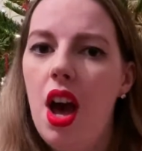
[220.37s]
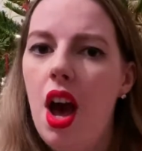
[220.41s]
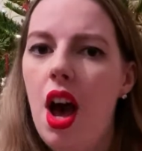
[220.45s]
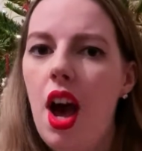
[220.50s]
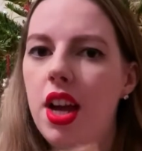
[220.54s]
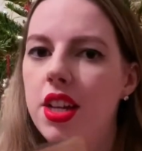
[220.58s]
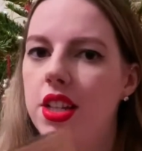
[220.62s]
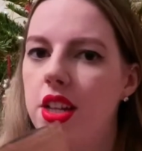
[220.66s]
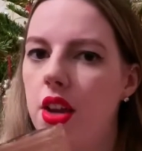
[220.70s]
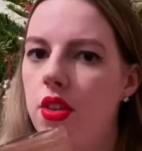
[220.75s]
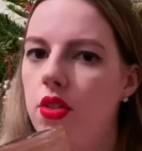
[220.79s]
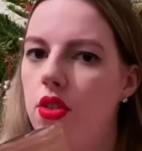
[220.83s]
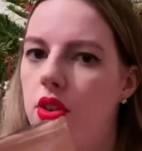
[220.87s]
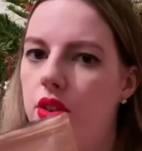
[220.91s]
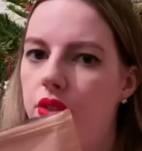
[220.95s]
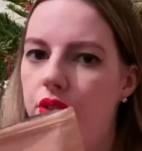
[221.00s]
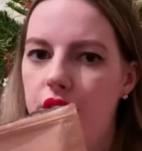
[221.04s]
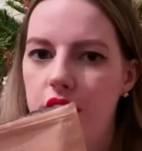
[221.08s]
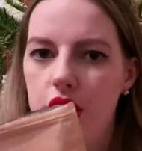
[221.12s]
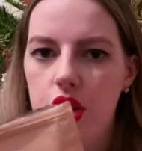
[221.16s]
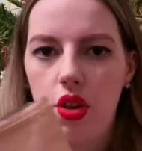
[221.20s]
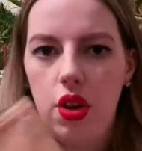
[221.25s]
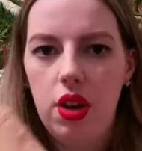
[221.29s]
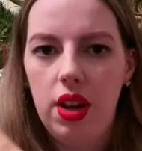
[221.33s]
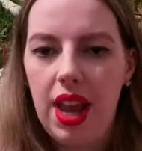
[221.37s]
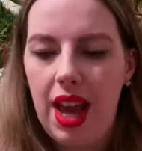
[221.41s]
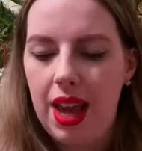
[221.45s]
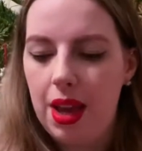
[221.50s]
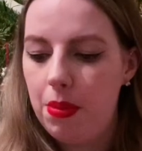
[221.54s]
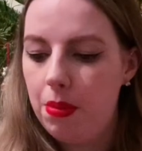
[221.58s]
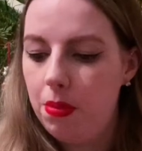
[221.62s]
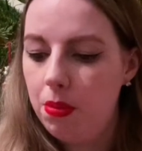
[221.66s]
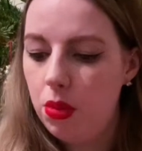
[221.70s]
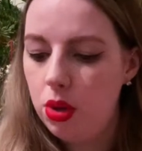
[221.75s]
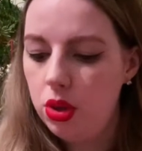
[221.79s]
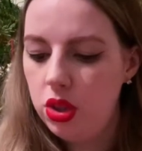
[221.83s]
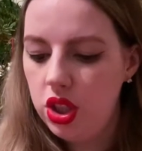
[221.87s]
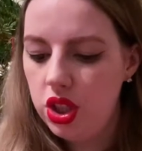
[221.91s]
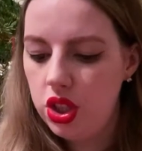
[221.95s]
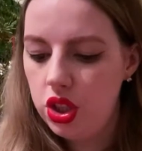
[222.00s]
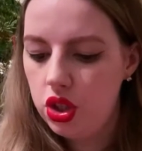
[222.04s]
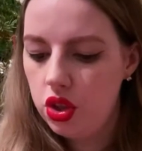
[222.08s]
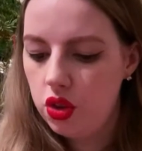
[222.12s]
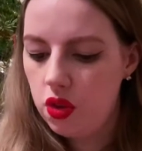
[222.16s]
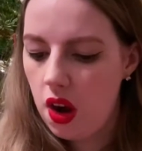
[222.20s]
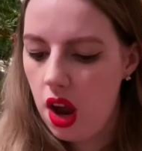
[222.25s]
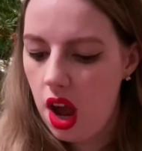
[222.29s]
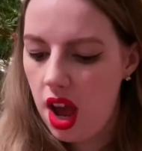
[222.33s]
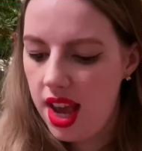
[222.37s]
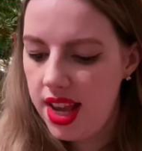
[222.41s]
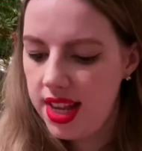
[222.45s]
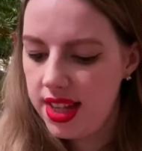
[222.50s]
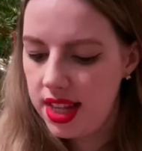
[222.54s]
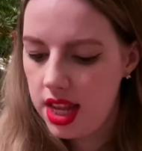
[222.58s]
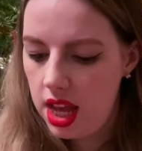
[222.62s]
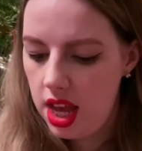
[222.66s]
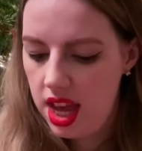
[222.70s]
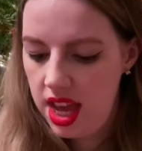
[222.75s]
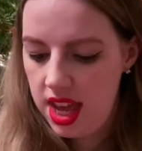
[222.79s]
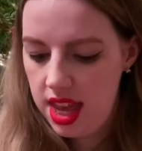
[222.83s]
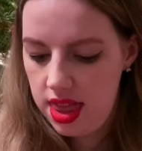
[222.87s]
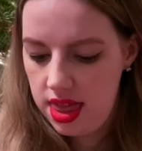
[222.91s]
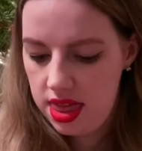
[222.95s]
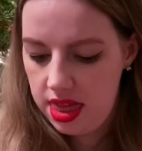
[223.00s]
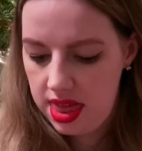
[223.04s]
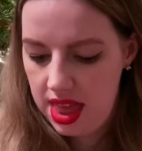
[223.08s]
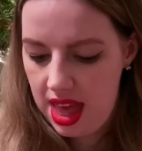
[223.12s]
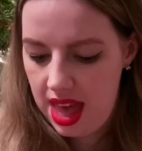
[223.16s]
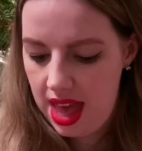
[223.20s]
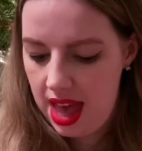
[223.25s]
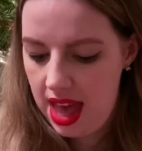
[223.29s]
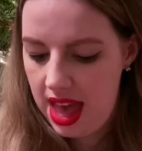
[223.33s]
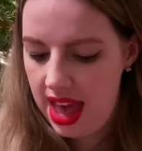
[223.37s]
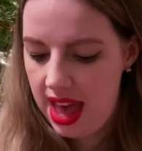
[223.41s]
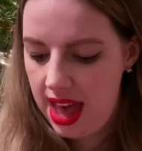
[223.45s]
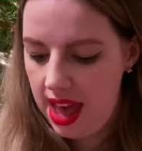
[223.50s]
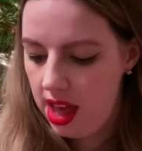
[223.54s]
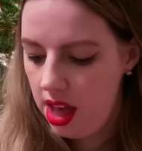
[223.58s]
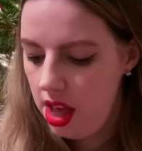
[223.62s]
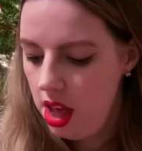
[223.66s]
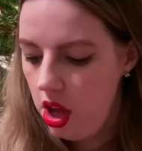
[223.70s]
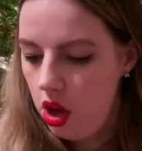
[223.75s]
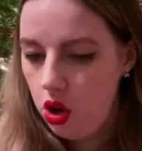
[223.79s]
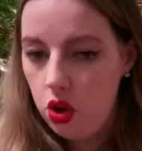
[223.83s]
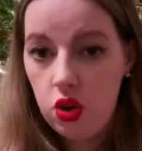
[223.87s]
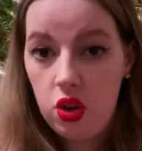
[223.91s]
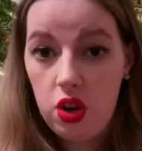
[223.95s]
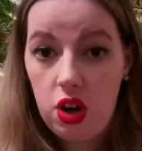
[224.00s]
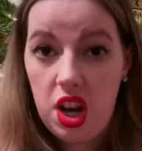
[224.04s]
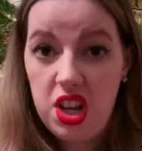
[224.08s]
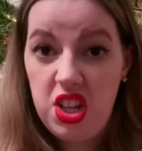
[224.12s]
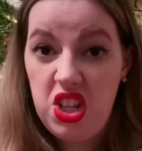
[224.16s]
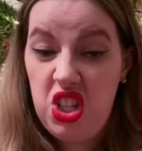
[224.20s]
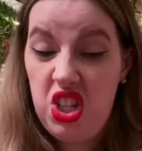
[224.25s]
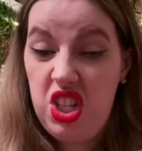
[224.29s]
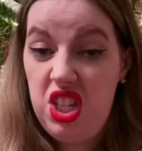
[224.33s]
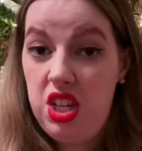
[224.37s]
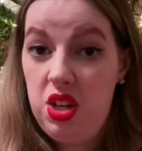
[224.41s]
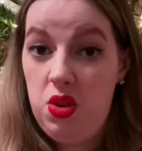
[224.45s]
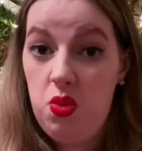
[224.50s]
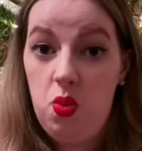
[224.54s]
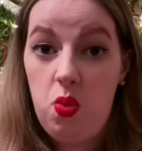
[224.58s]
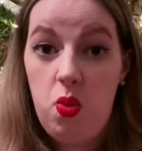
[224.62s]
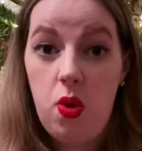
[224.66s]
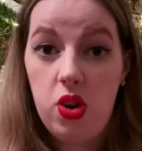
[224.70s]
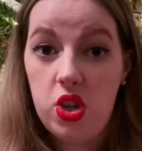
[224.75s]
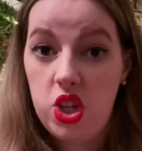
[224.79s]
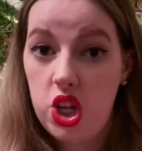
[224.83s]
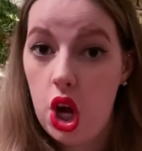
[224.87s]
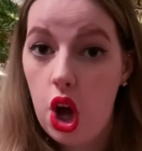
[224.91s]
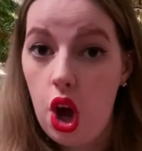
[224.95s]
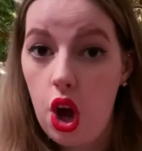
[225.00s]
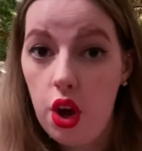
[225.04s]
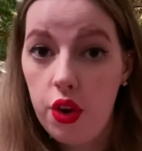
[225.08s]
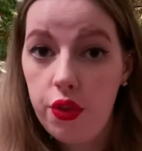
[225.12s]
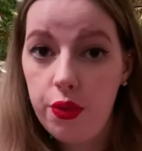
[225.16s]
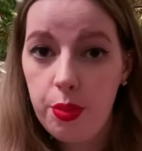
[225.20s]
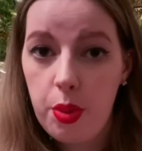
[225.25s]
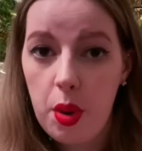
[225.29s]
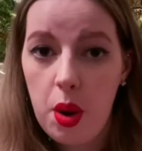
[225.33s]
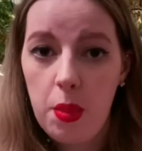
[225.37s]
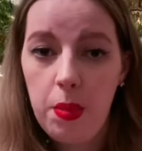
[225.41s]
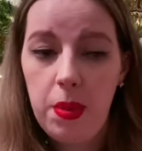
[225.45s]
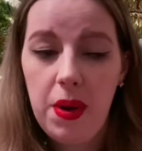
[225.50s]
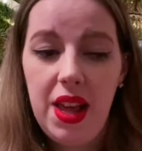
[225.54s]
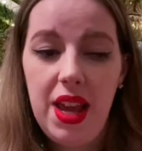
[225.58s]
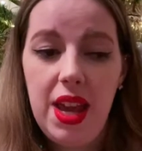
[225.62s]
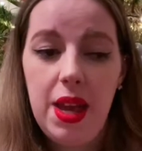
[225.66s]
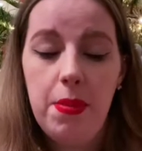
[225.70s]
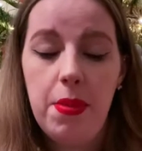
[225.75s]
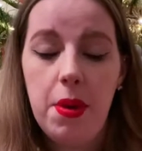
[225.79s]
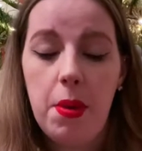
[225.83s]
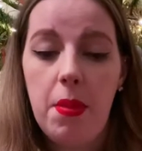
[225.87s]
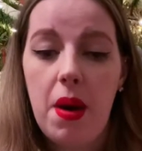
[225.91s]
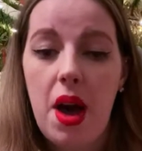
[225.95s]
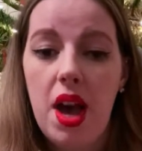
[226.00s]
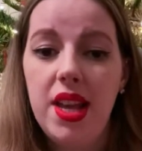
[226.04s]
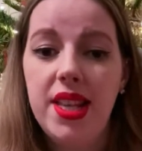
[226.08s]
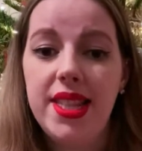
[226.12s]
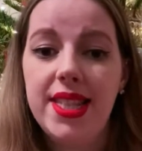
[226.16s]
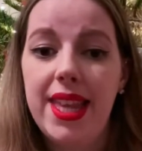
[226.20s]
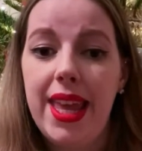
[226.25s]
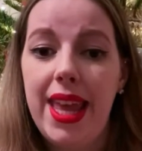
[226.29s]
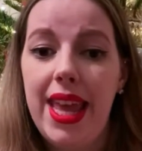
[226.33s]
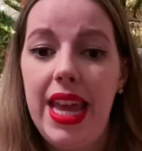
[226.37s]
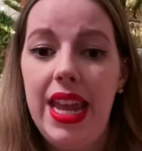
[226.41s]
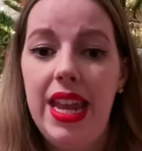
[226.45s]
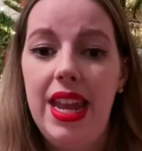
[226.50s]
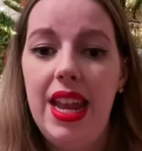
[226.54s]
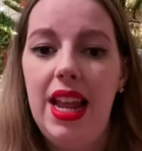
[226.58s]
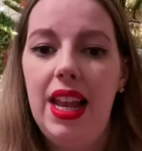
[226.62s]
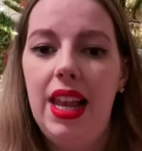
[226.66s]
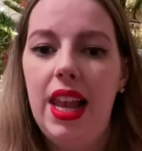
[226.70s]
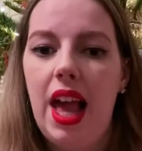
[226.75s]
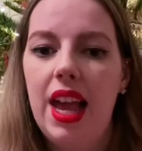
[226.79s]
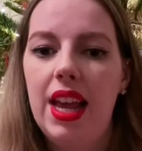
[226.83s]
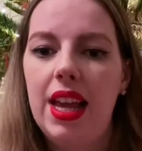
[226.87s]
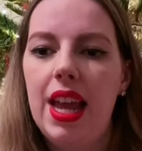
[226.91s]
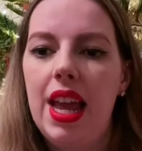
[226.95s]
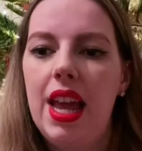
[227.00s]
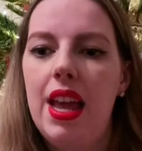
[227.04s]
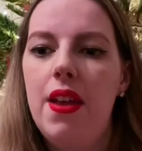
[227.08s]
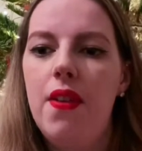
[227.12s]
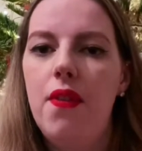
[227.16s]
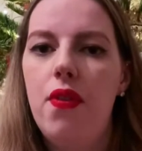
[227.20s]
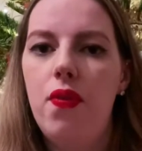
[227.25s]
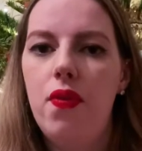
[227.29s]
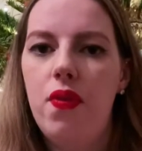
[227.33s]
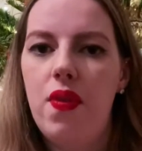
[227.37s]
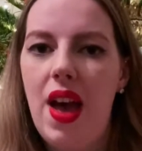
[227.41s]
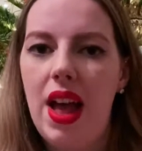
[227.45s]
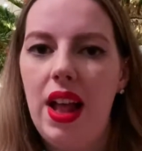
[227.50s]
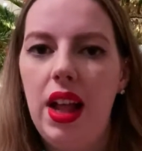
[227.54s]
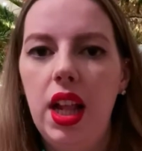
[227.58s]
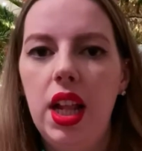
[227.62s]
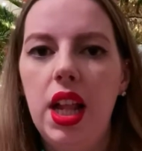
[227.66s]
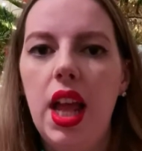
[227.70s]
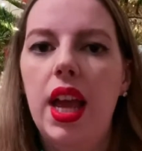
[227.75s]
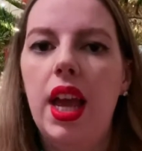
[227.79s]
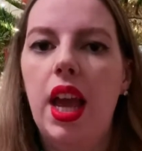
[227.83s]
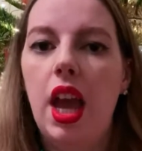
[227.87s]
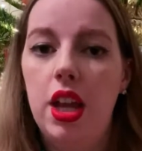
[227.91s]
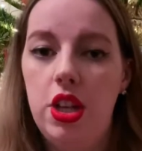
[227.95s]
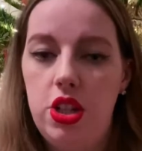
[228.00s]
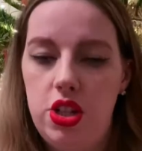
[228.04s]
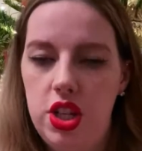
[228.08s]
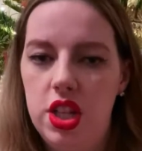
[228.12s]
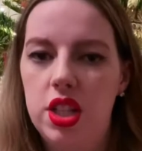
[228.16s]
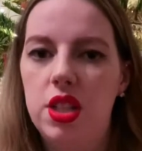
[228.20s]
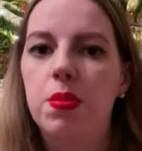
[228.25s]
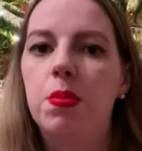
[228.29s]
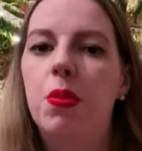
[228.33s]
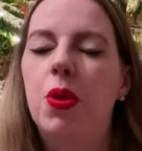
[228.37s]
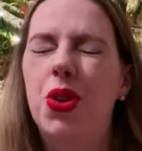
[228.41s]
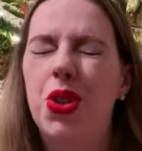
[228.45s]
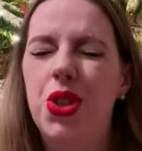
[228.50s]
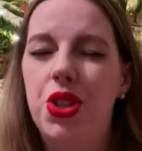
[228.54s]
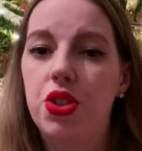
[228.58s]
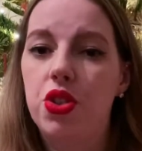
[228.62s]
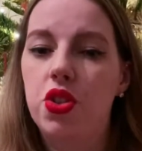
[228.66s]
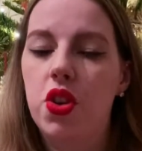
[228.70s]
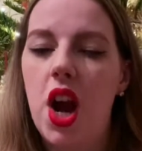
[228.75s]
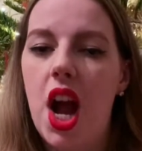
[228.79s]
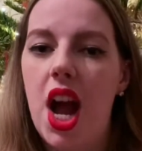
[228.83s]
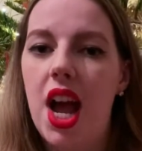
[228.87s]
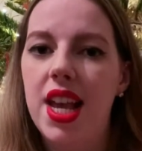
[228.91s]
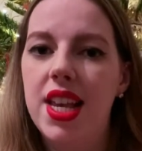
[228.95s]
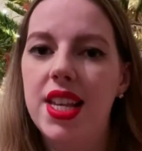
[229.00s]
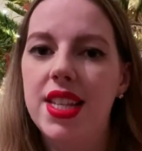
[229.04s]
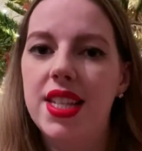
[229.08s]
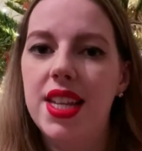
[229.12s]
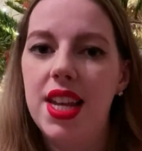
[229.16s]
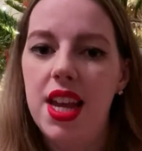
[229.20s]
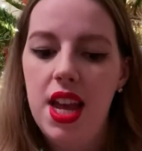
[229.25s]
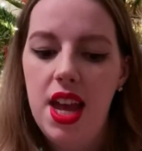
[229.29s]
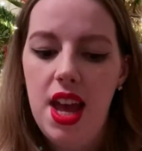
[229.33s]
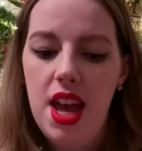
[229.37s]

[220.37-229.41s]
I don't know if it's got like moisturizer in there or I just didn't wash it off properly, but my skin, like it felt like I just moisturized.